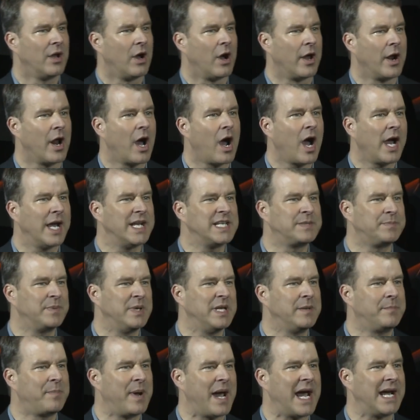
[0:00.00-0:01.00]
on
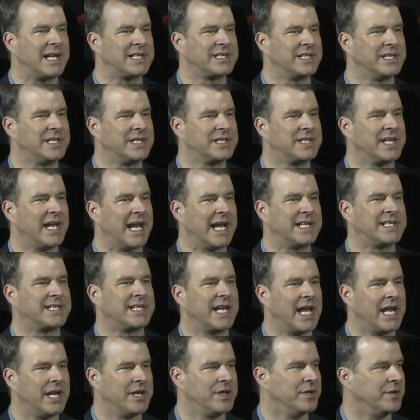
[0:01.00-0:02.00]
high-speed passes and
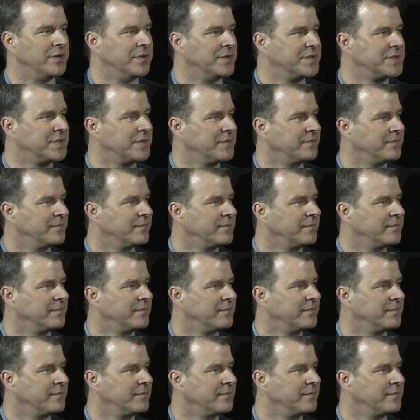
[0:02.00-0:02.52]
sand dunes.